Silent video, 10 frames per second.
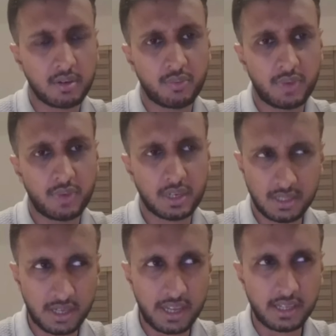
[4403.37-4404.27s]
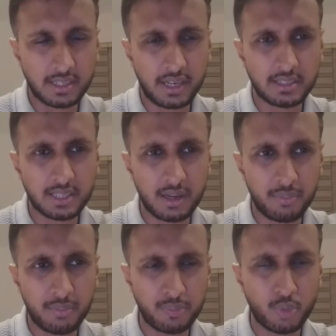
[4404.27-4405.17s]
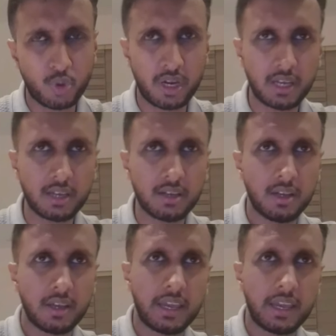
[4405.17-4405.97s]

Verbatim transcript: where the triglycerides are a bit more higher.